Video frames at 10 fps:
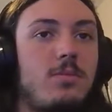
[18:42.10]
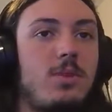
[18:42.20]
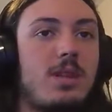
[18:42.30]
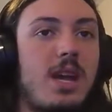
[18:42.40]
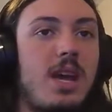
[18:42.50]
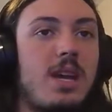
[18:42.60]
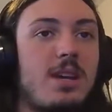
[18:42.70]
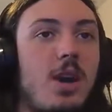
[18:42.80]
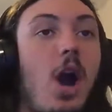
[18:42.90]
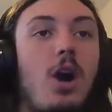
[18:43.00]
What the
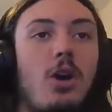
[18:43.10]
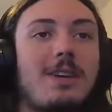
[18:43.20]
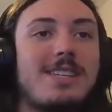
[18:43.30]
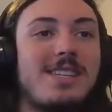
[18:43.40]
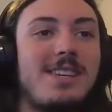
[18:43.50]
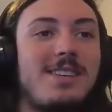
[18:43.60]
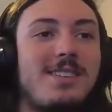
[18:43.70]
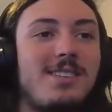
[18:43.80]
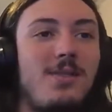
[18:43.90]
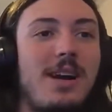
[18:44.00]
heck? Oh, it's a...
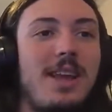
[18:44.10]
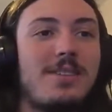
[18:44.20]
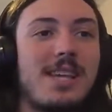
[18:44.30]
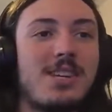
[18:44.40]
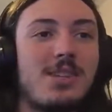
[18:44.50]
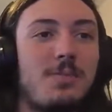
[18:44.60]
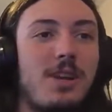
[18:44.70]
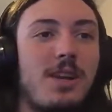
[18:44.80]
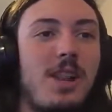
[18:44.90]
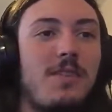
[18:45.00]
Wow, that was actually
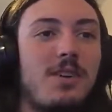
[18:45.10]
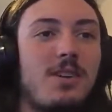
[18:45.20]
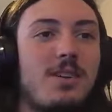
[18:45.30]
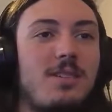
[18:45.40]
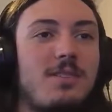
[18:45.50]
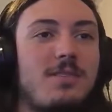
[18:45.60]
pretty clever.